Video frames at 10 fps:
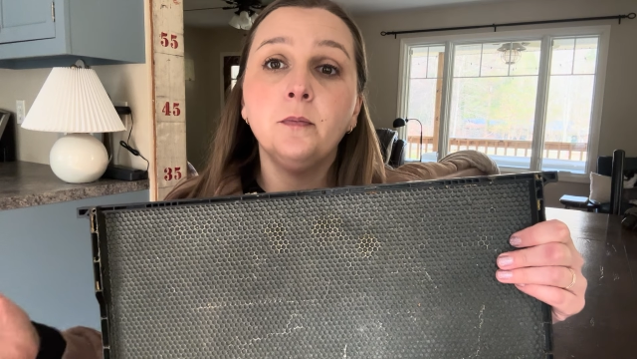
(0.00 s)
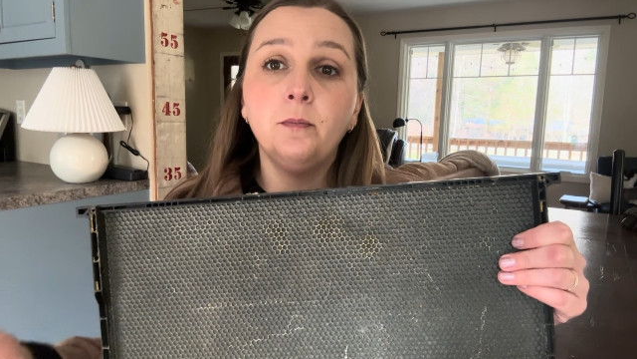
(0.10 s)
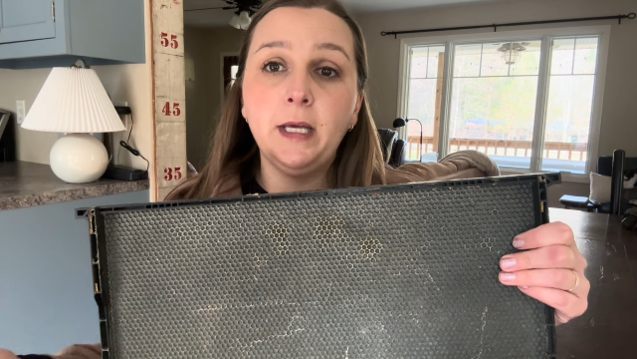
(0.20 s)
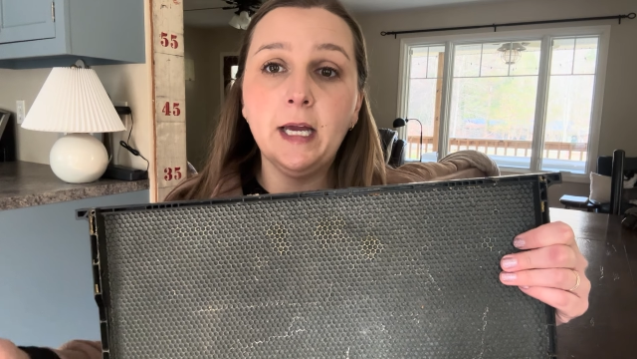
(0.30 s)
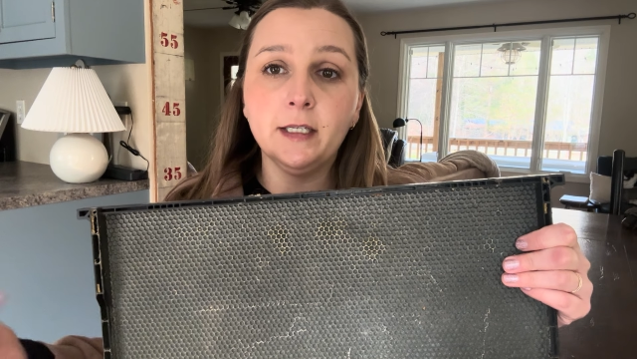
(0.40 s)

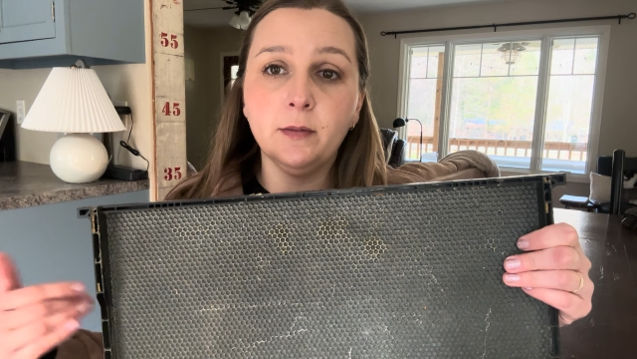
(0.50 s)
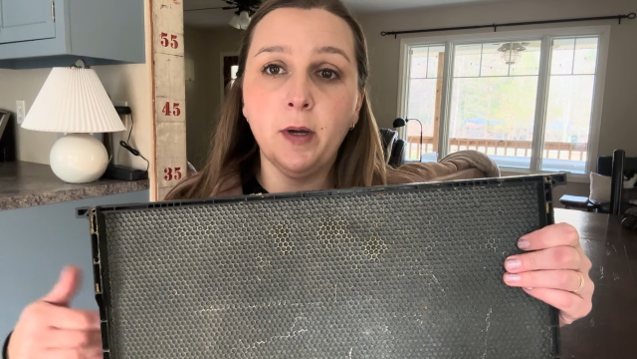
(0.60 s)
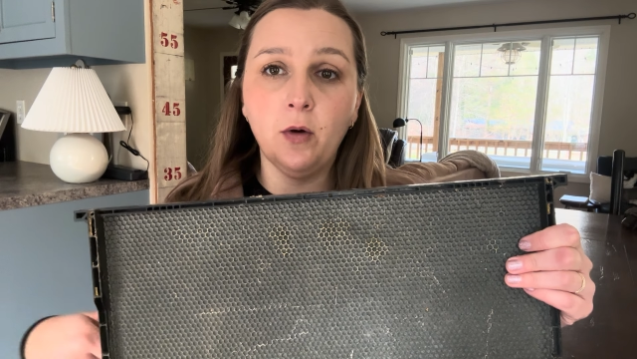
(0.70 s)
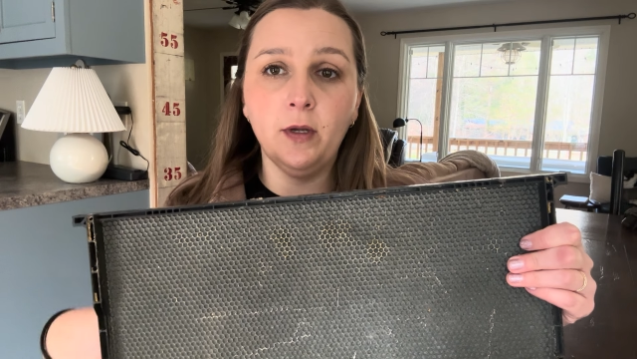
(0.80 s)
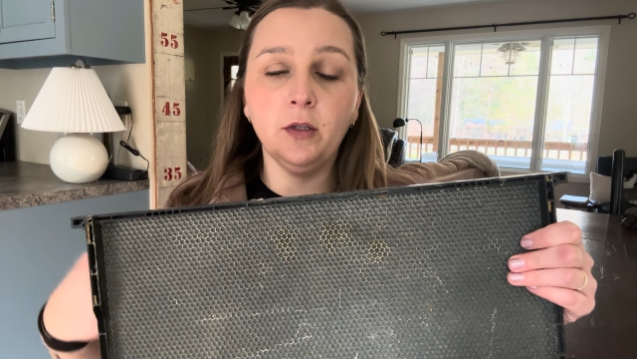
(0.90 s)
Bee
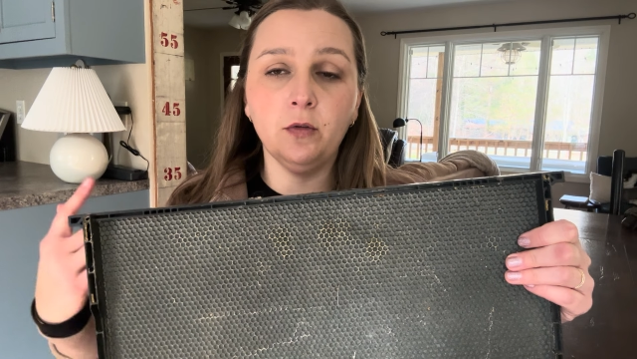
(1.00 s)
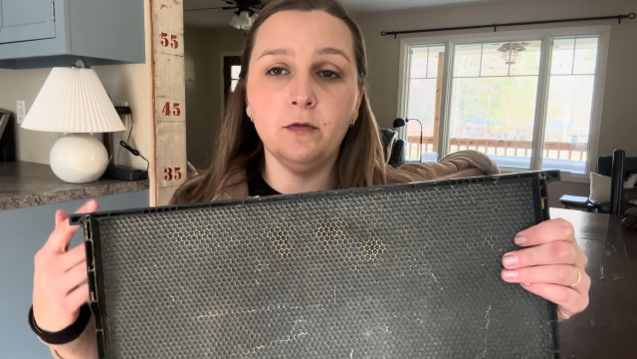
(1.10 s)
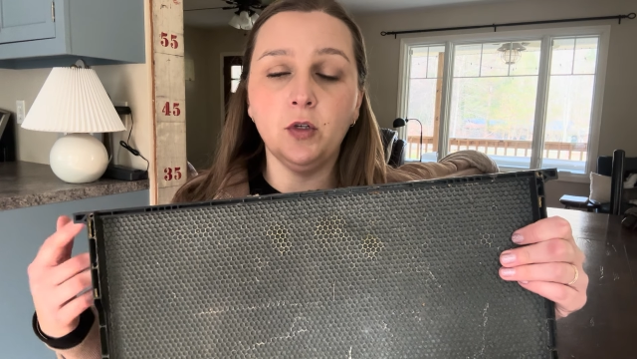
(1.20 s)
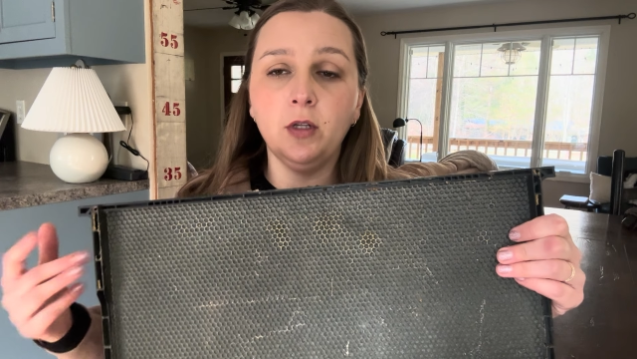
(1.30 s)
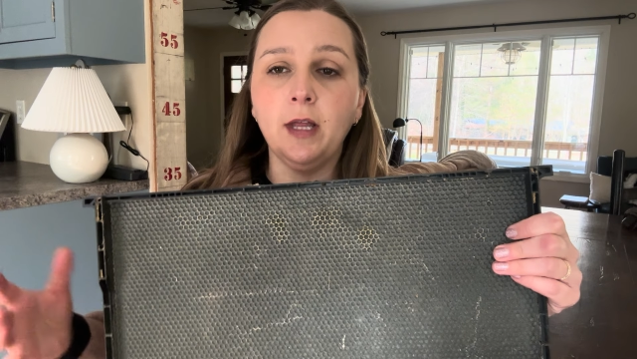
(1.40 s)
Expo in
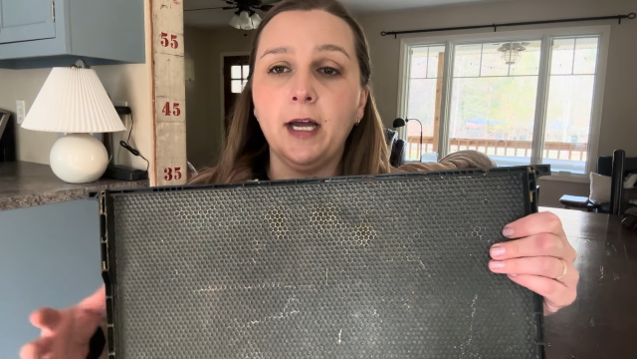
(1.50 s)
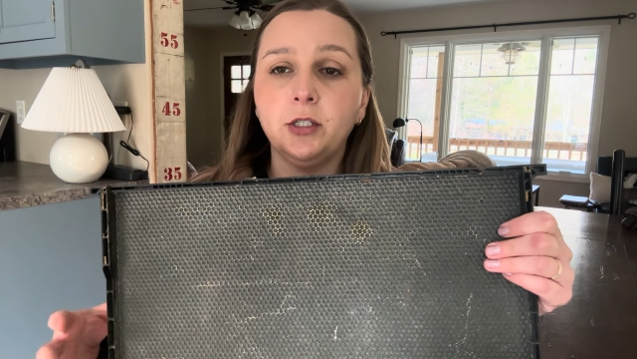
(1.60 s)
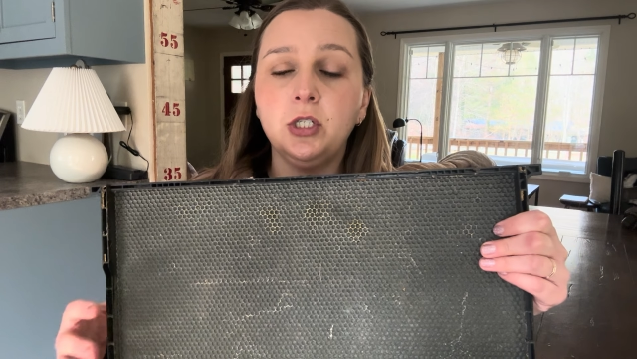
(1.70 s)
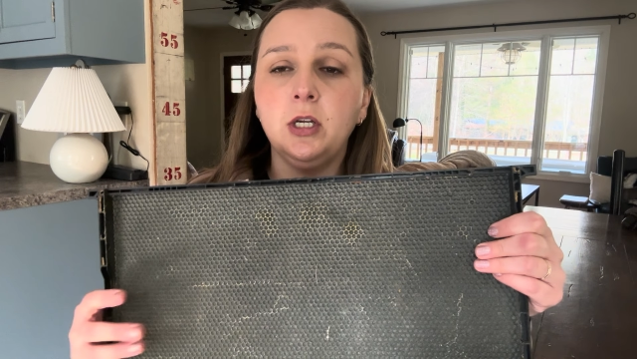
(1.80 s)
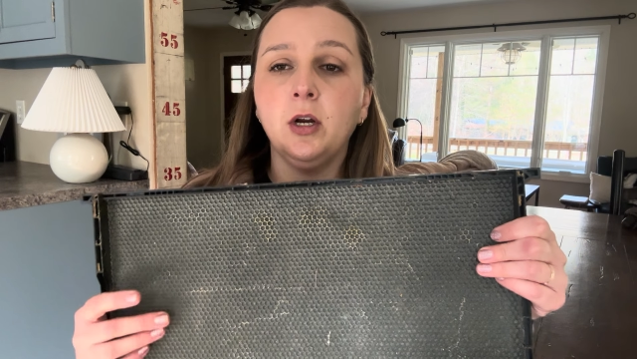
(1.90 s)
Louisville
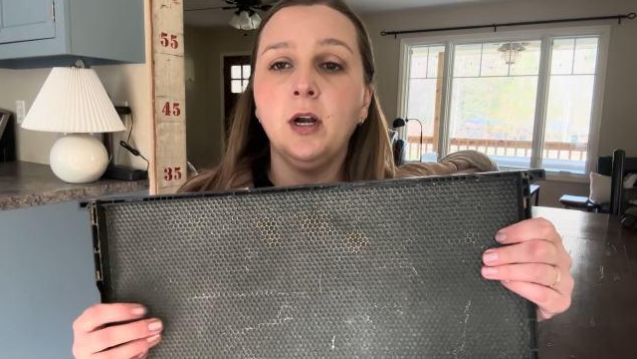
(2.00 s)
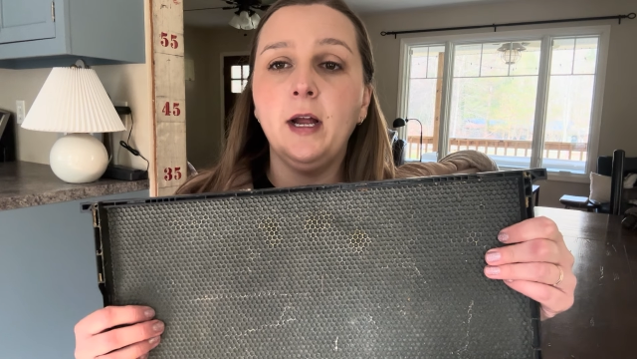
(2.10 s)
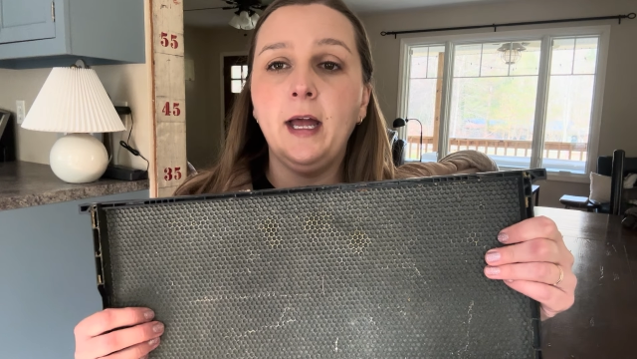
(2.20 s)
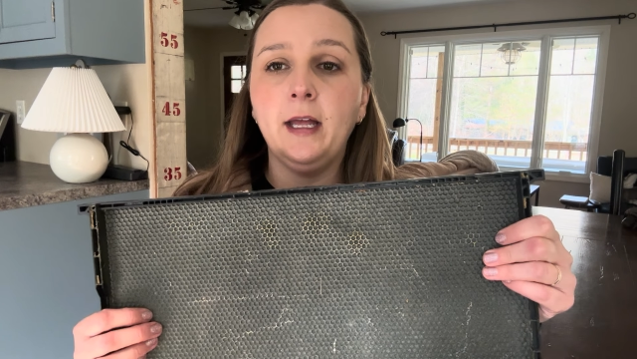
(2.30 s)
last year,